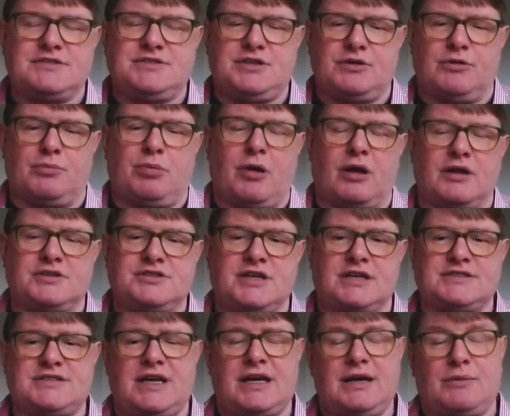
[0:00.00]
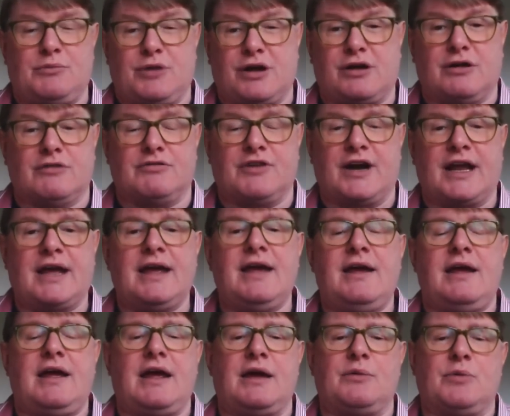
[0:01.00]
Do apologise. I am recovering.
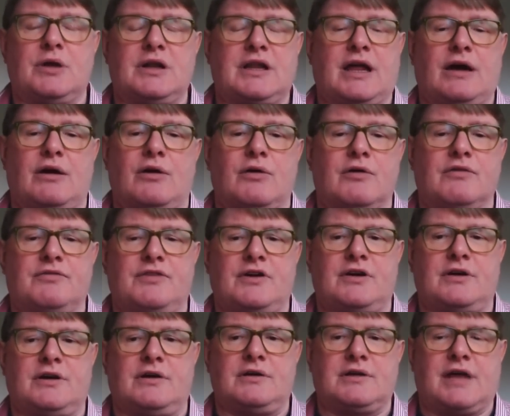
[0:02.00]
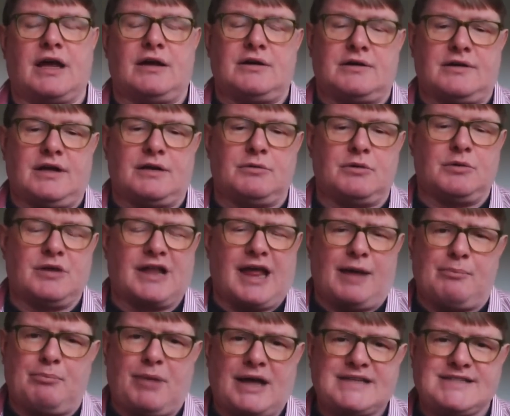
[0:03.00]
It will I will
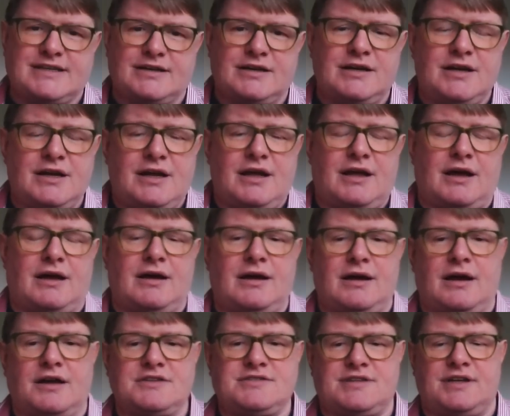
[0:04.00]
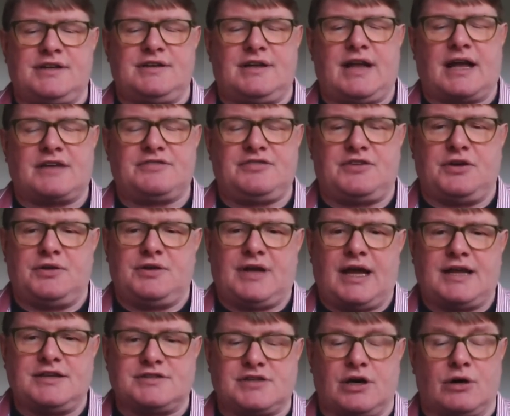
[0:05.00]
get better as the next few
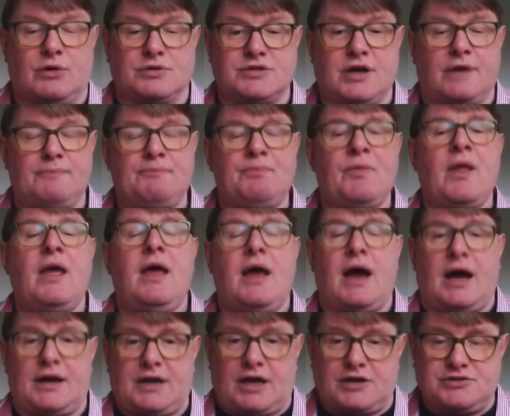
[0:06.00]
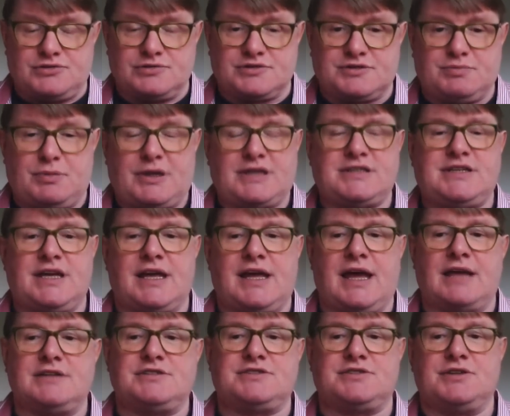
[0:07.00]
days goes on, and I shall speak to you
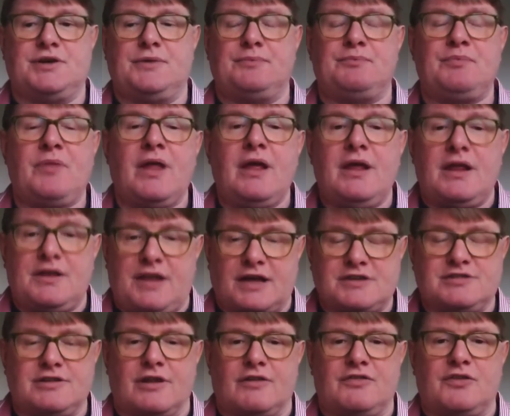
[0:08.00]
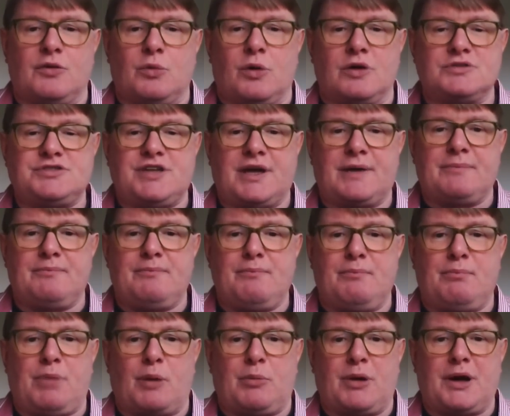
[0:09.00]
again soon. Thanks a lot for watching.
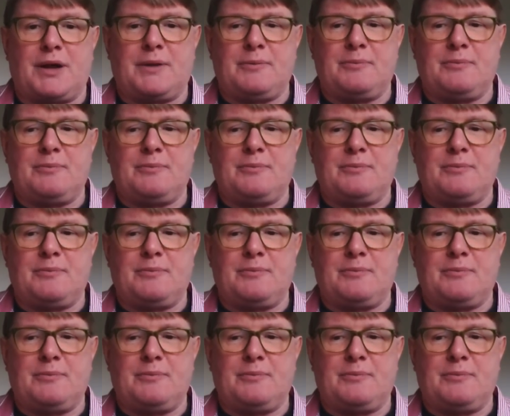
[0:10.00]
Bye-bye.